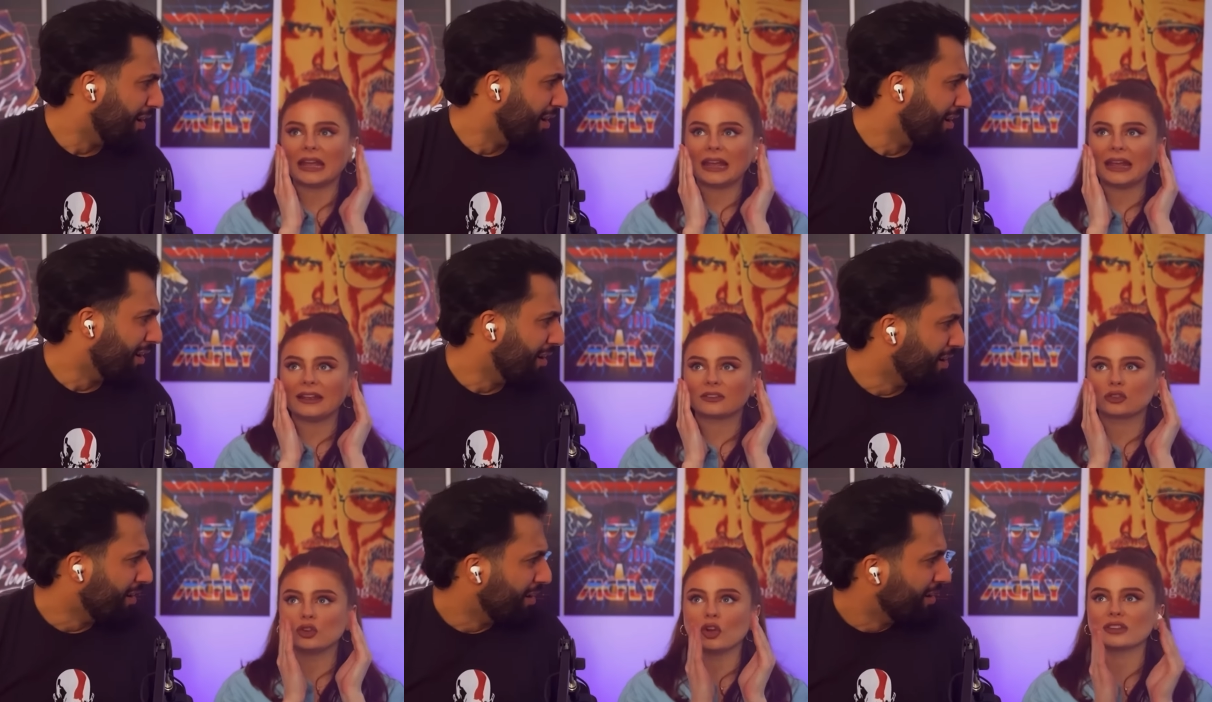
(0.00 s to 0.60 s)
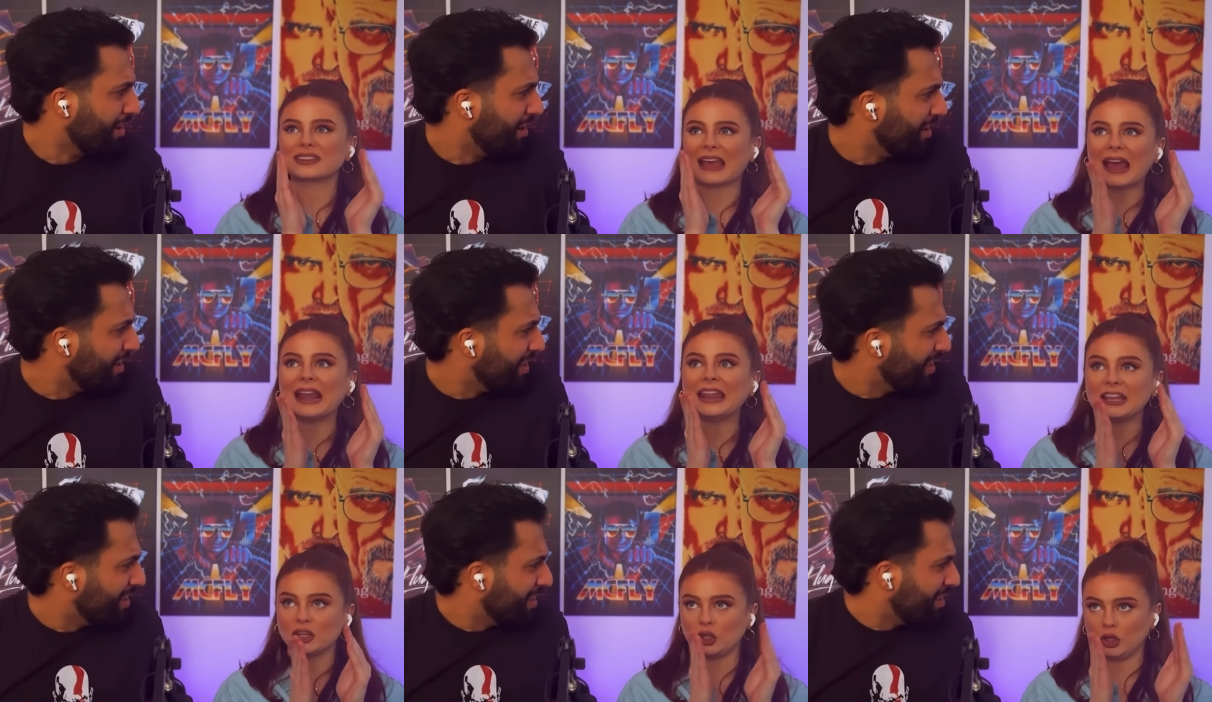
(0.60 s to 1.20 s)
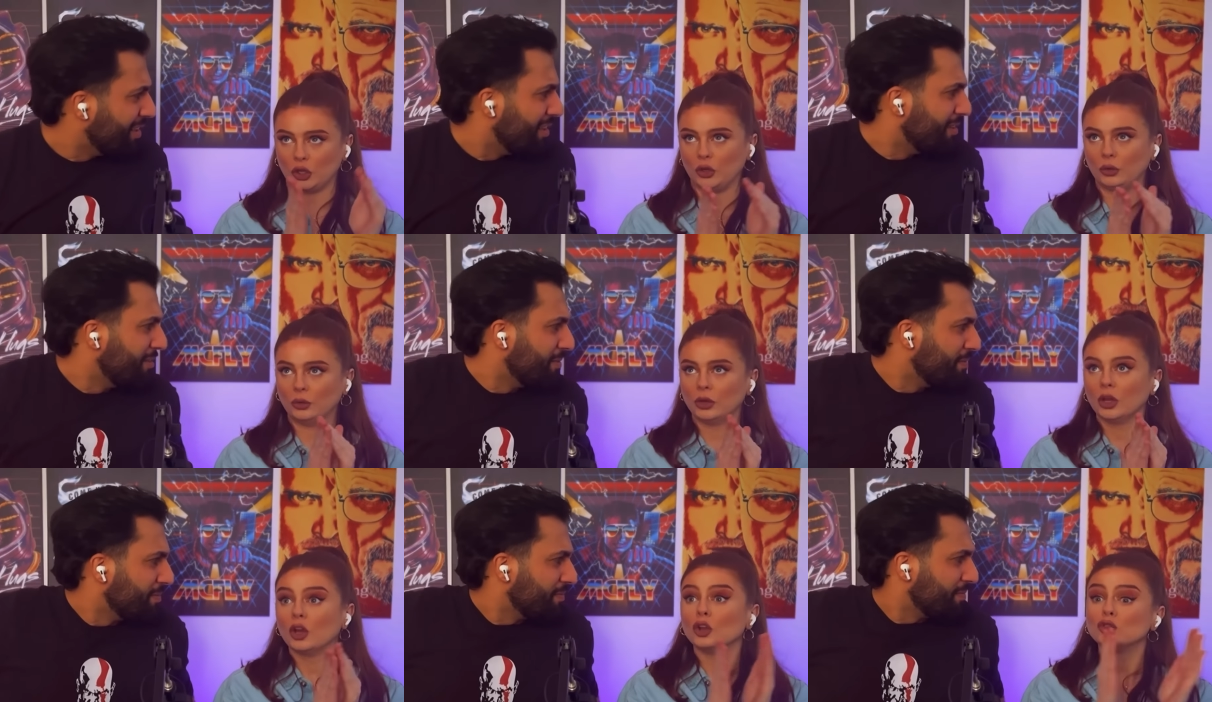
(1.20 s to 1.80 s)
Speaker 1: it's not telling you.
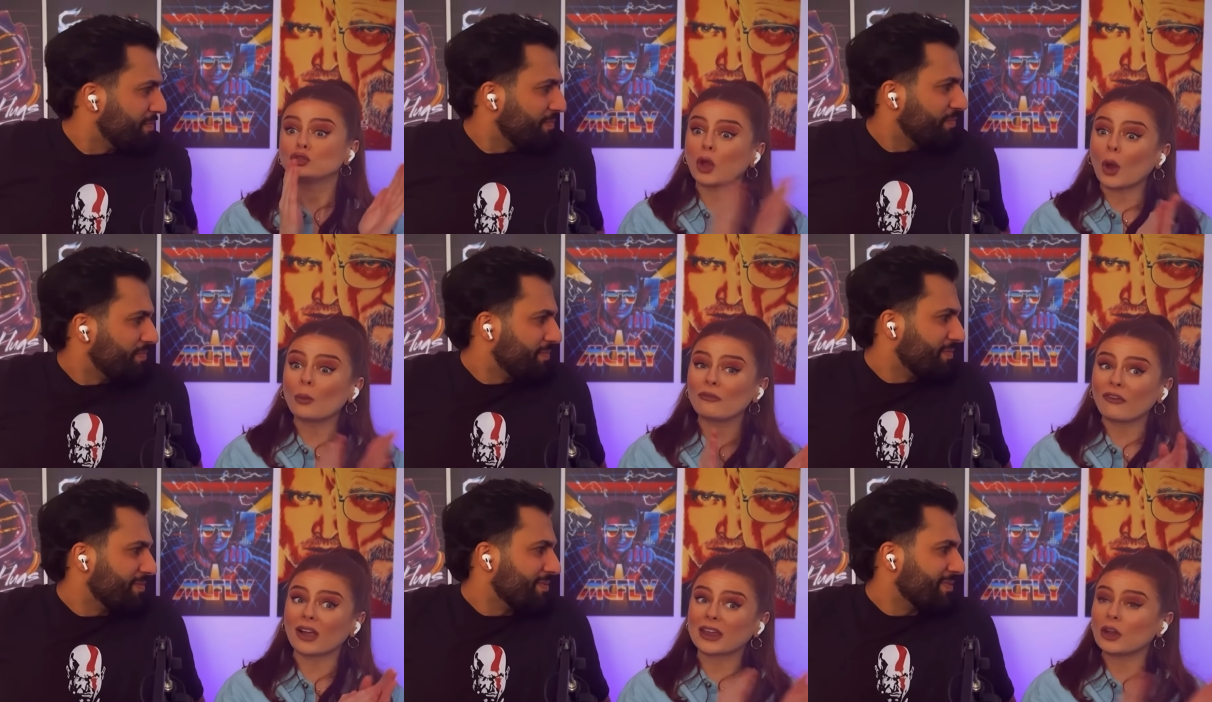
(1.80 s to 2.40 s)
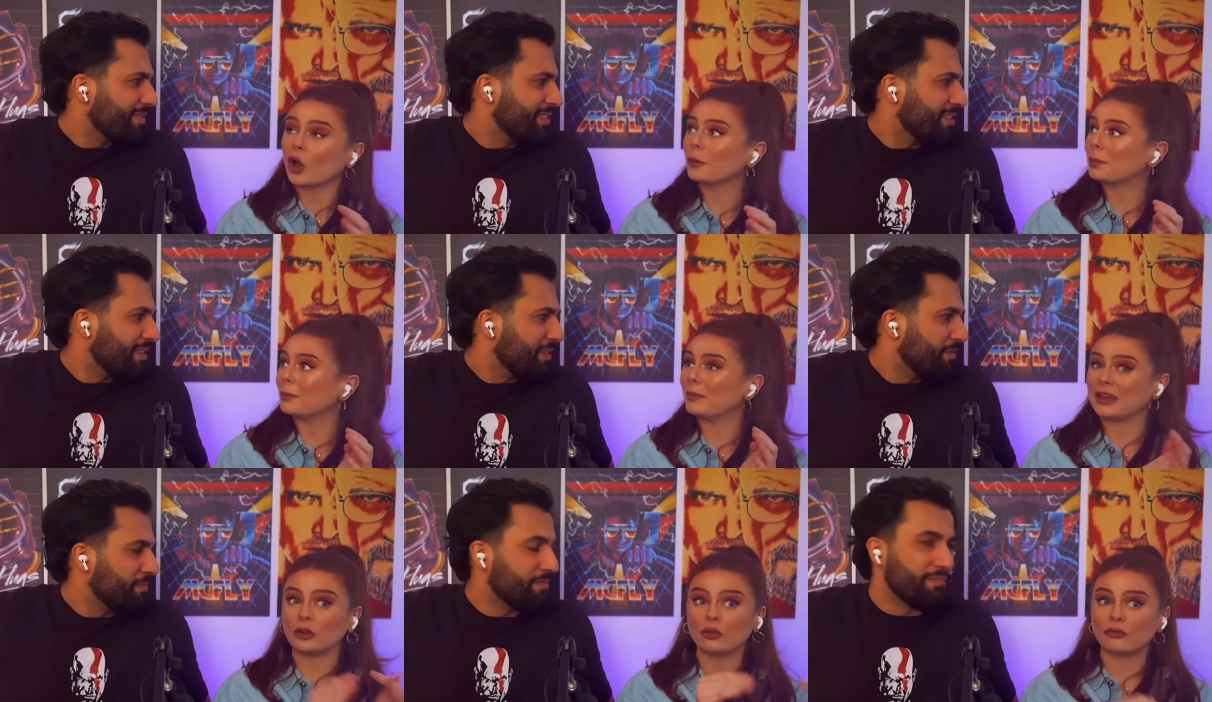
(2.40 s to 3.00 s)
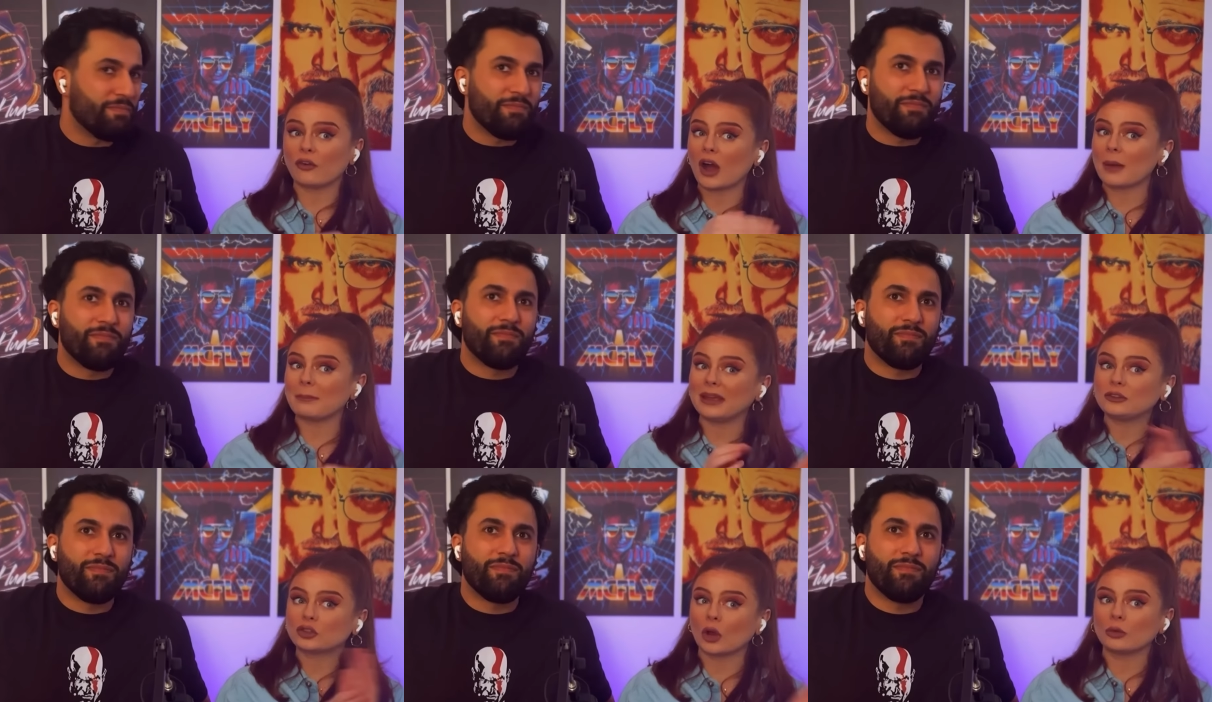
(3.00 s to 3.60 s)
Don't open me. You find me.
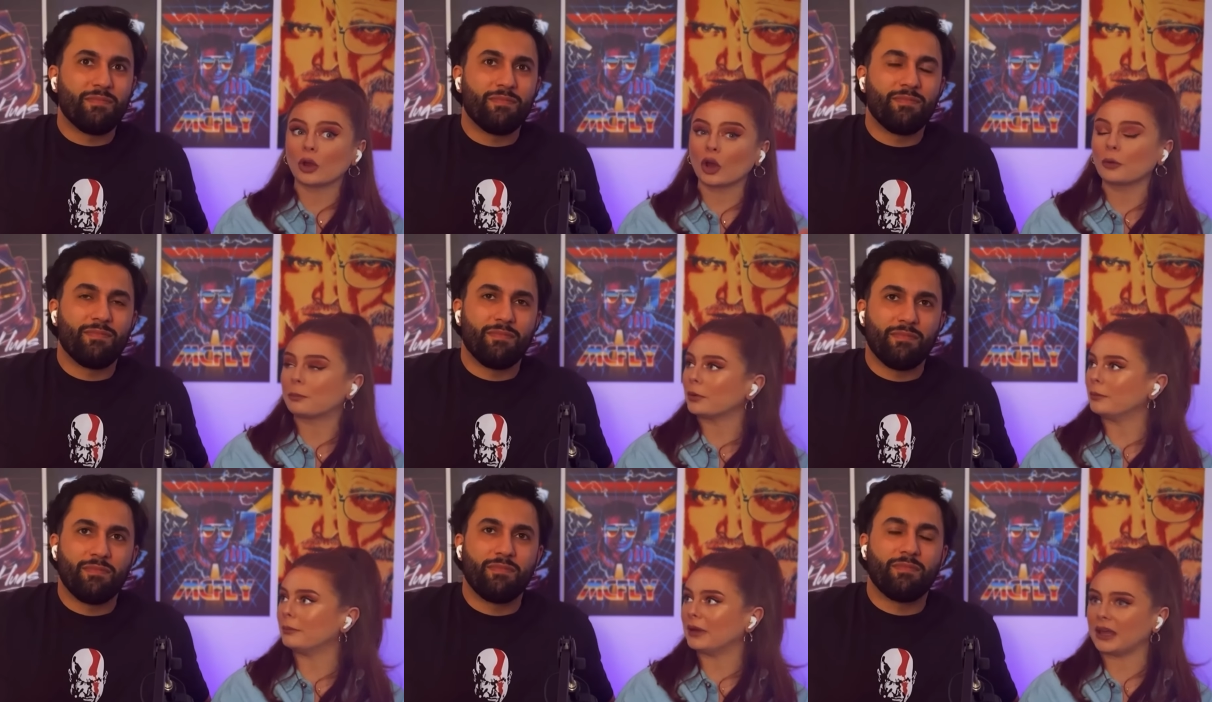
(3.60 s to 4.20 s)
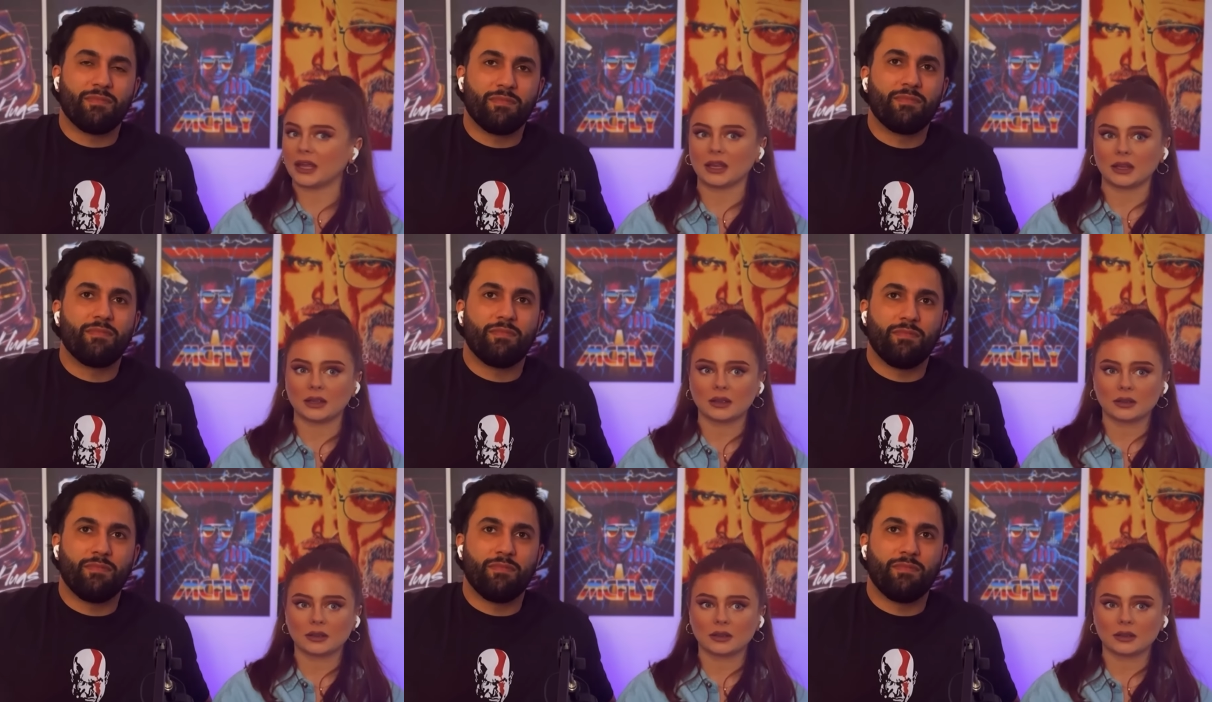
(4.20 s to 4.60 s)
Don't open me.